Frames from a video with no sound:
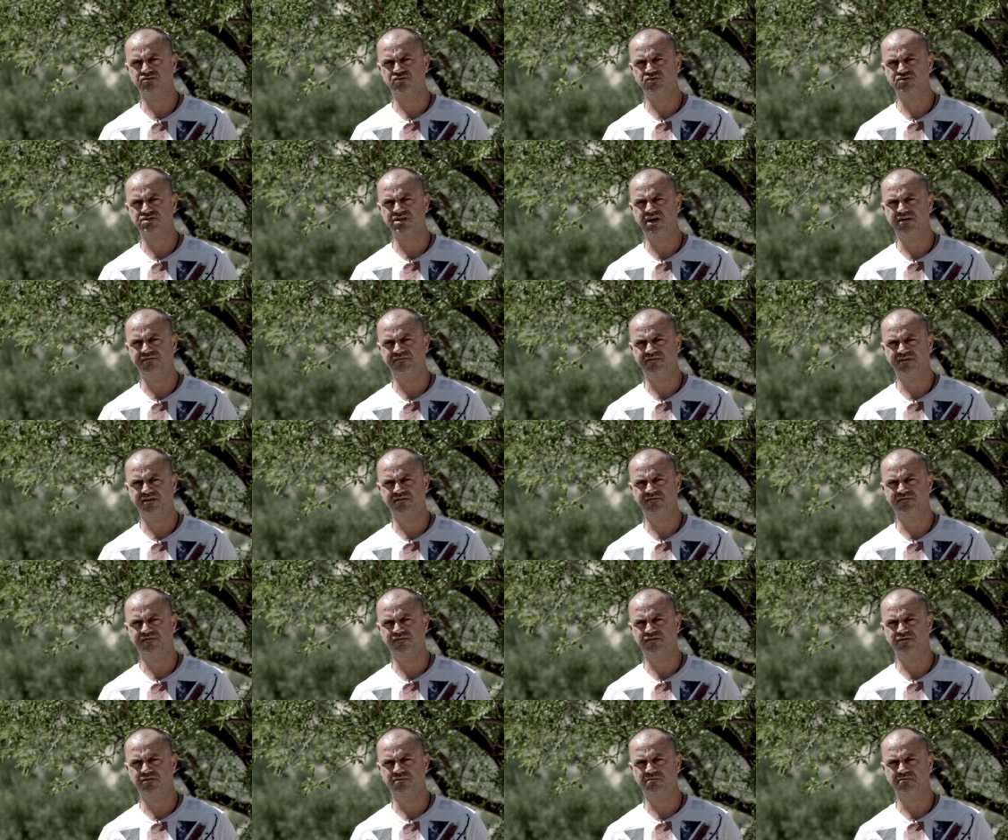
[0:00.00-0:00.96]
to suffer
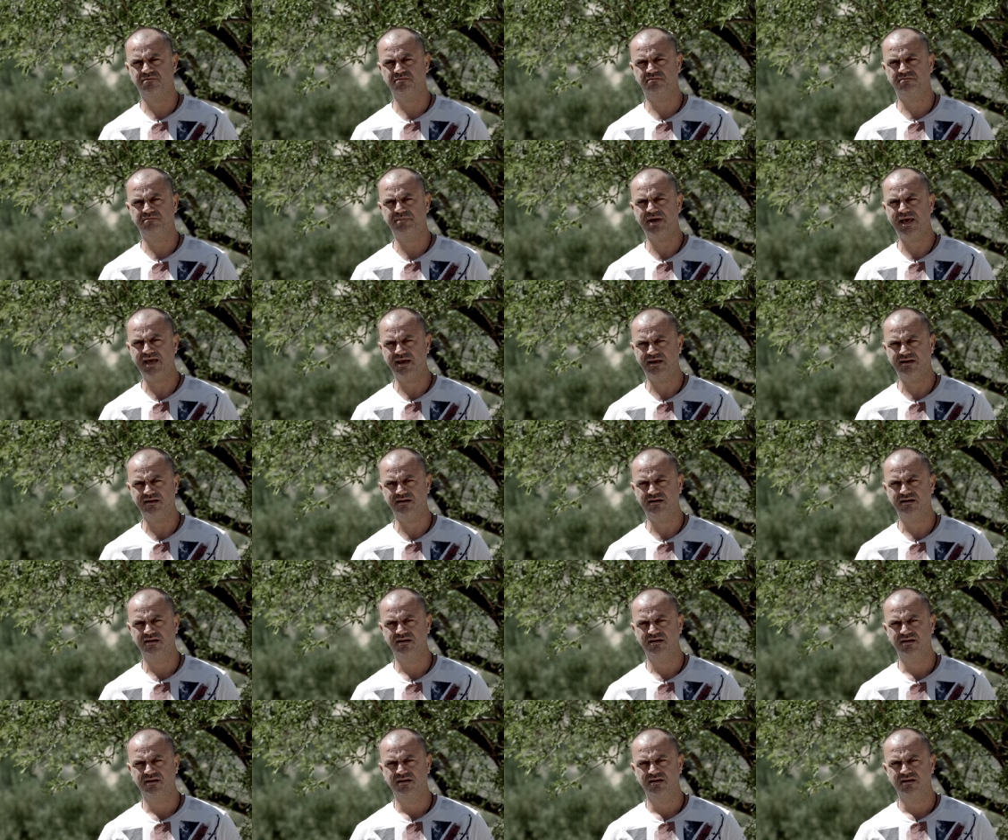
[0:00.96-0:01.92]
from pain,
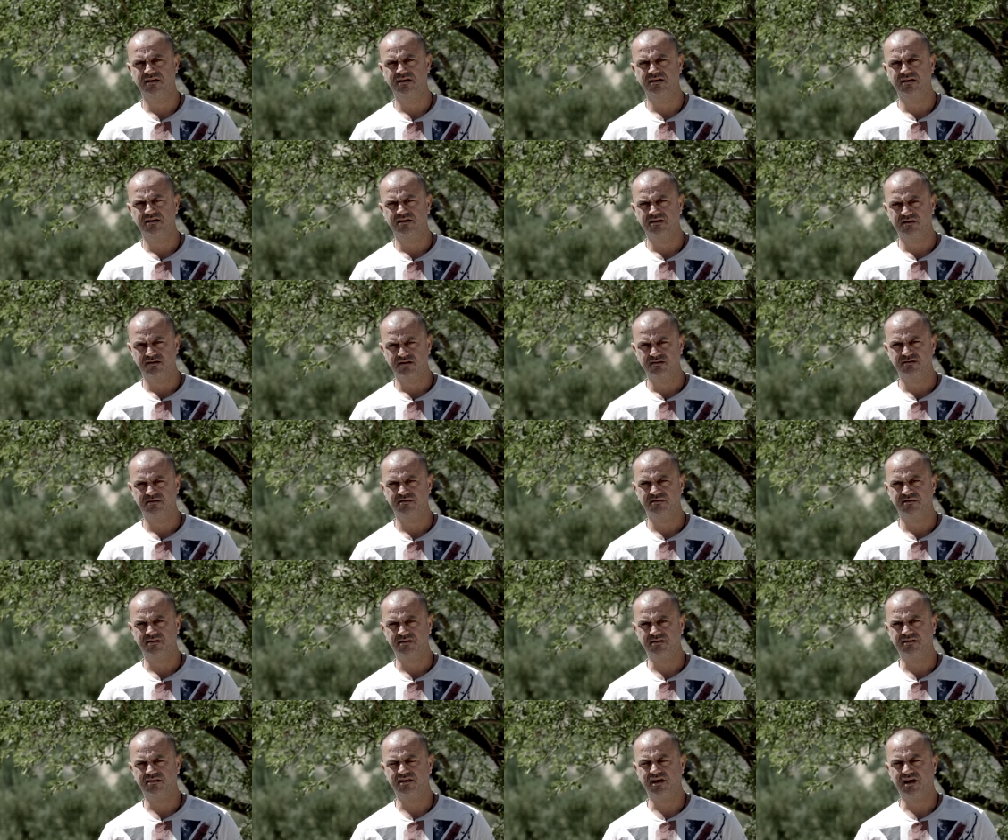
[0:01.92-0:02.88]

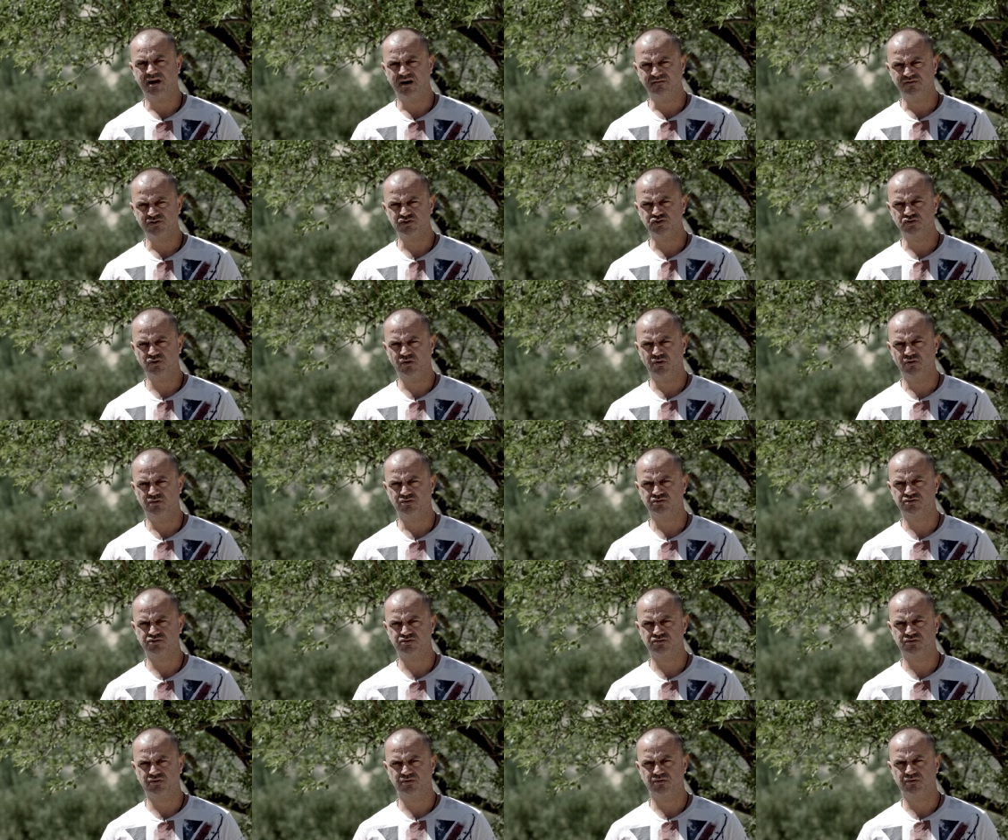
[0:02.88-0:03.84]
uh, they have a soul,
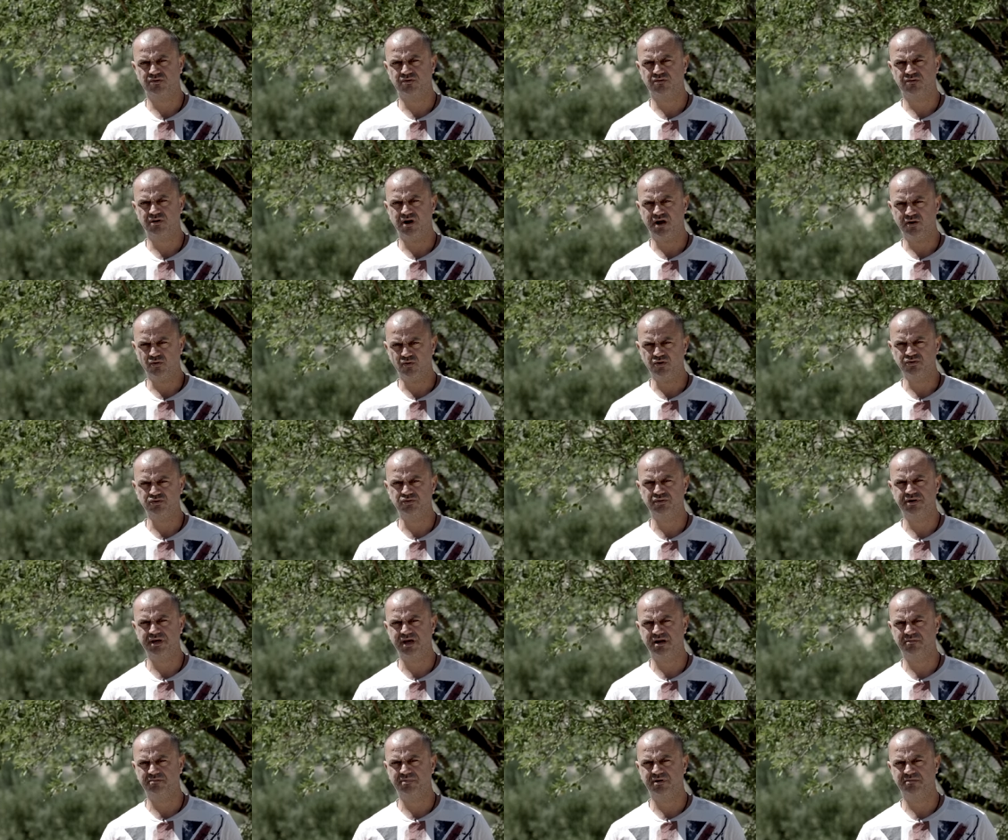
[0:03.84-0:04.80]
so I want to
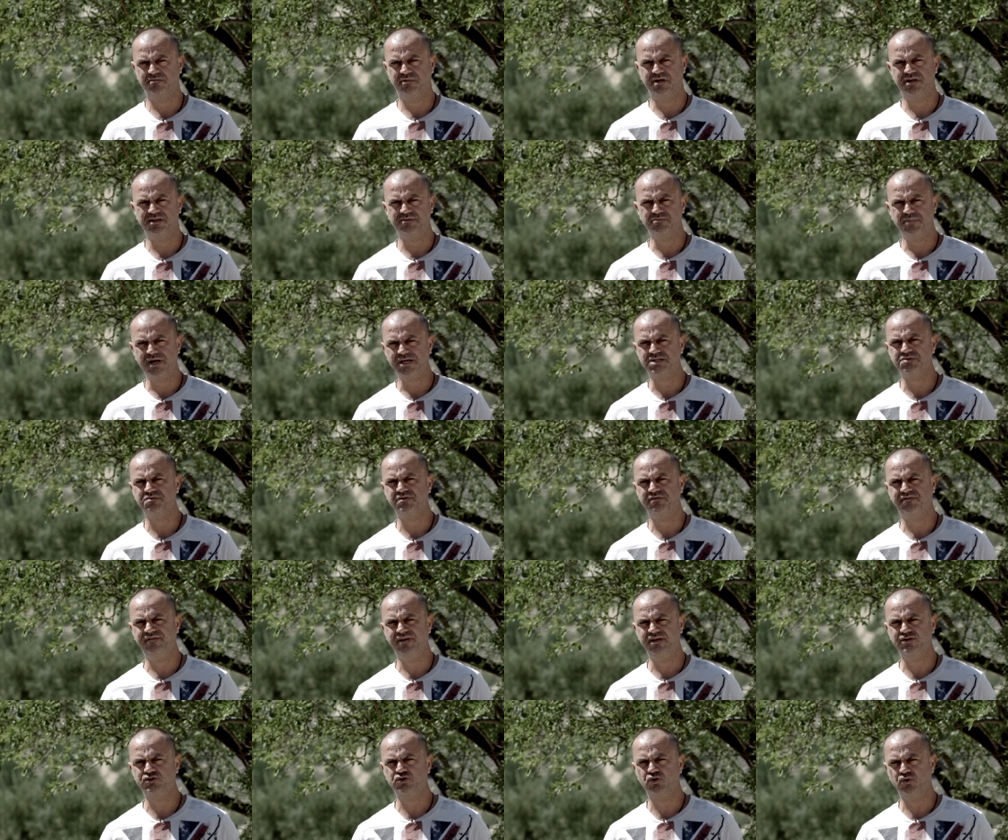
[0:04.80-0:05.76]
help them. It makes me
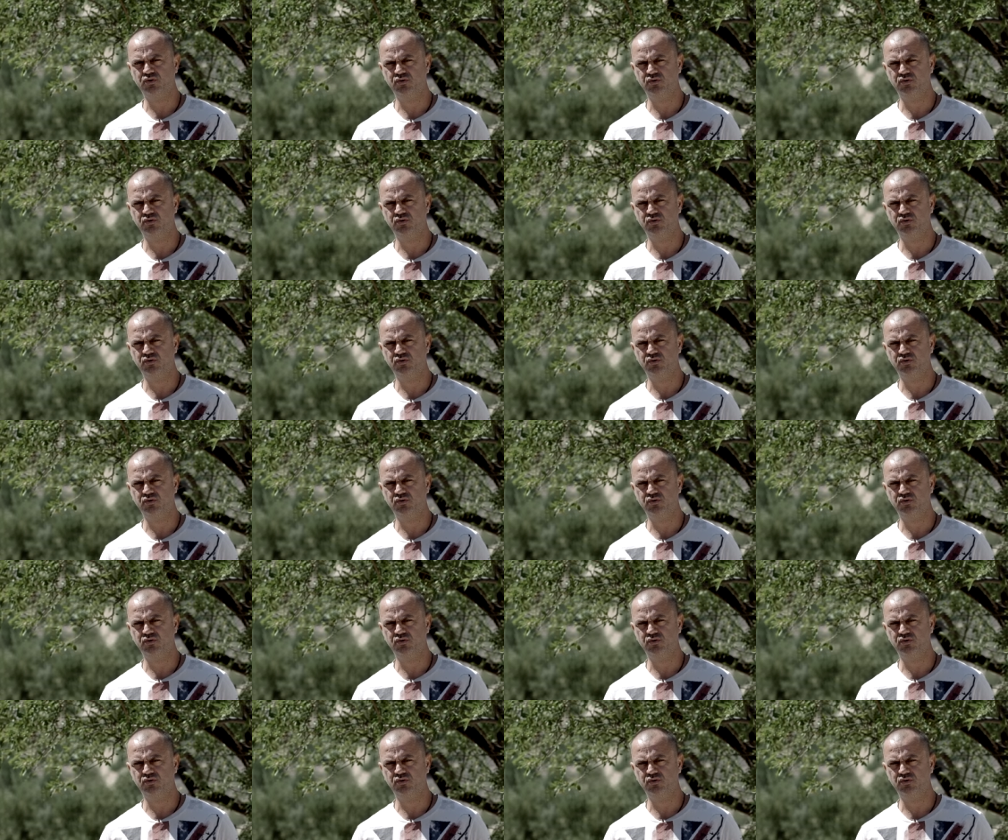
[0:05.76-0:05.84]
feel so